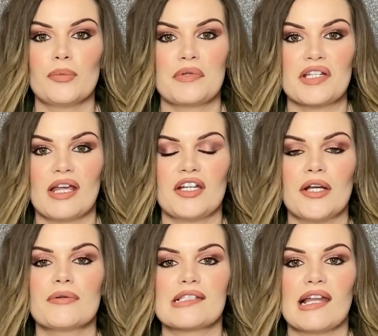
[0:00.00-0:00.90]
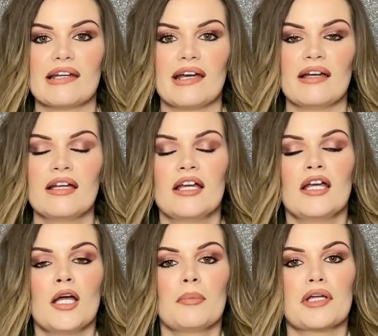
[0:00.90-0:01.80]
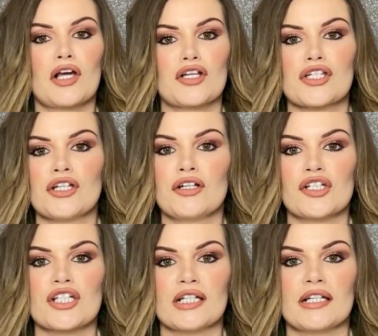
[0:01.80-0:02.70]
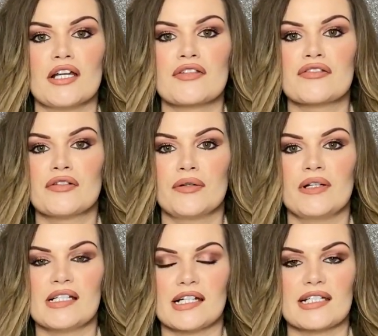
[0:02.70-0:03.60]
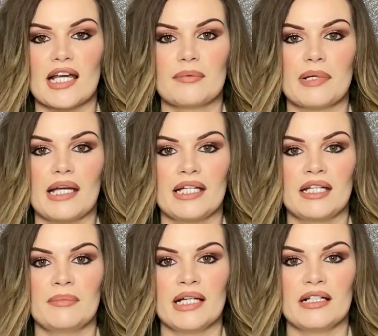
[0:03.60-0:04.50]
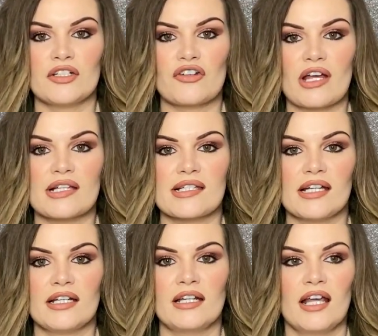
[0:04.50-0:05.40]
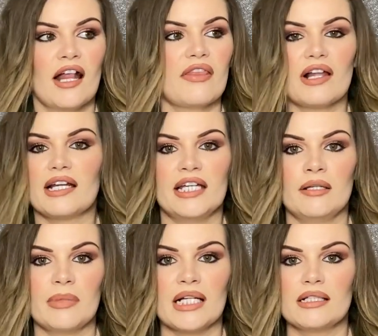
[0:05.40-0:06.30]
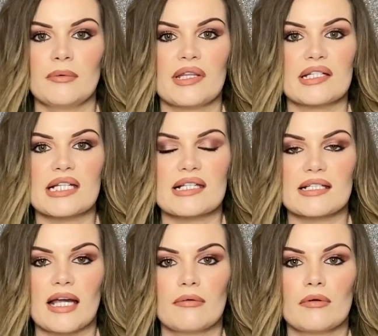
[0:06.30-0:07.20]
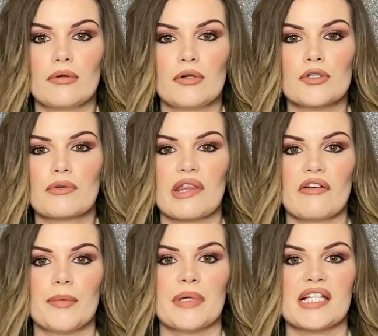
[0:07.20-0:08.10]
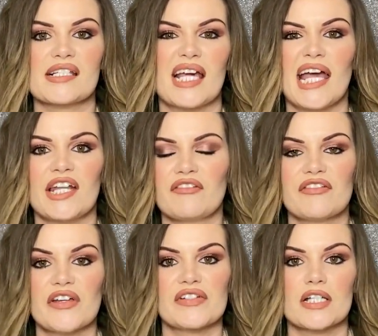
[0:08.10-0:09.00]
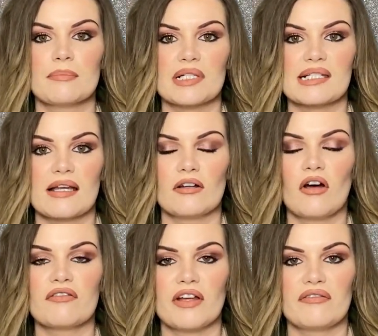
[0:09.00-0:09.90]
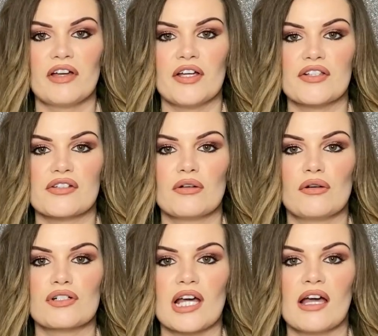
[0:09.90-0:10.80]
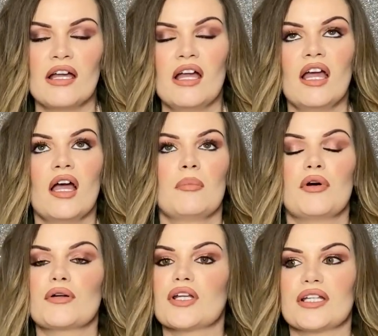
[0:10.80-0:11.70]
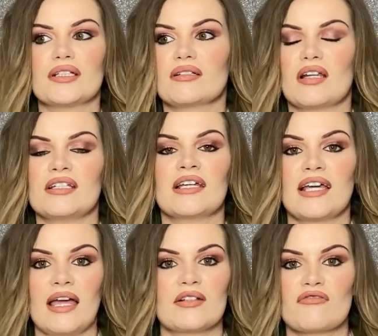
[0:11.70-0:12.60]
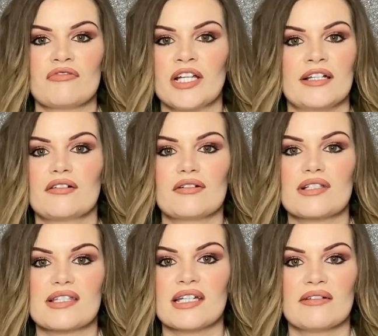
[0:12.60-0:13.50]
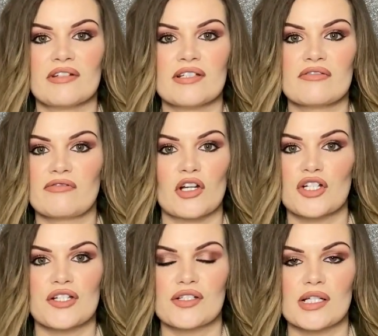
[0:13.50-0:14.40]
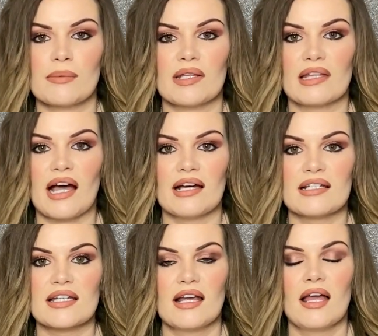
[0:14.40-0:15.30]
up to their newsletter, because usually as soon as you type your email address in, they'll email you with a discount code, whether it be 10-15% off your first order. But you get really good savings for just doing that.